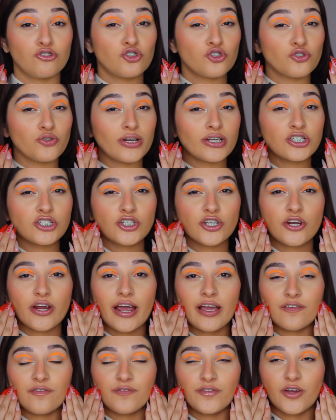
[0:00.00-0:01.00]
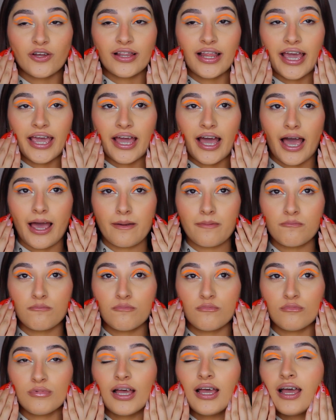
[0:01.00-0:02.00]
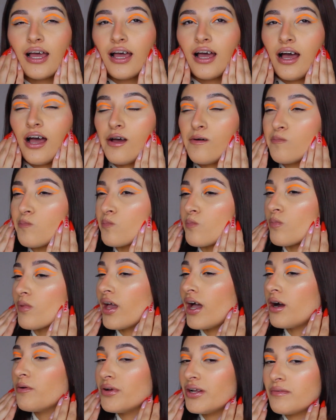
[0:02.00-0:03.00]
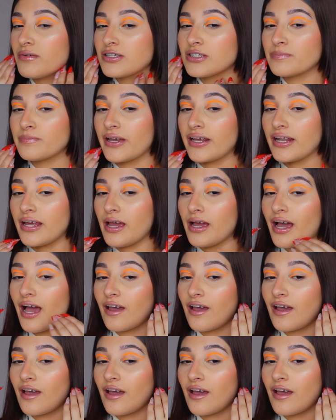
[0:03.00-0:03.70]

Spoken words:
structure. I feel like how would I explain it?